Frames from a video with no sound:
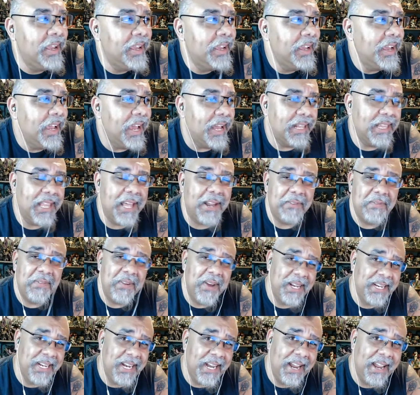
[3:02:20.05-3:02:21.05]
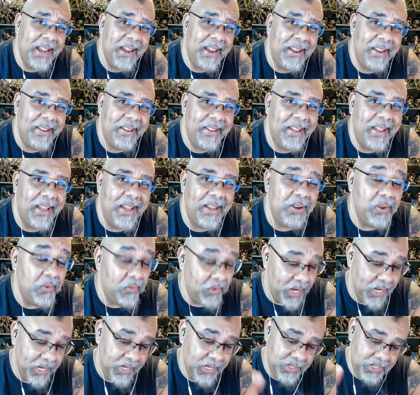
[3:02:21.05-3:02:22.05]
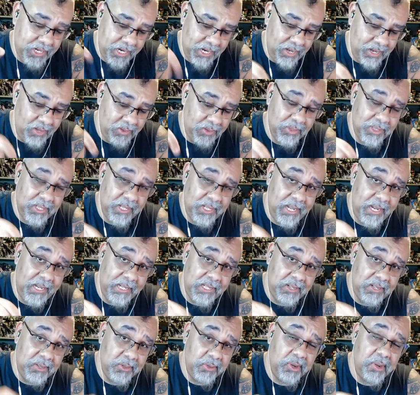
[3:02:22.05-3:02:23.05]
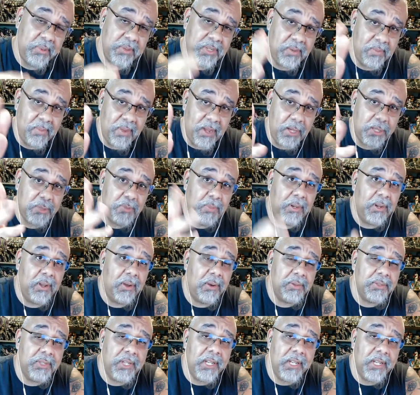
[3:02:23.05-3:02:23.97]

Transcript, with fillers: Had a lot of fun today. Uh, don't forget to check out those links in the description box below so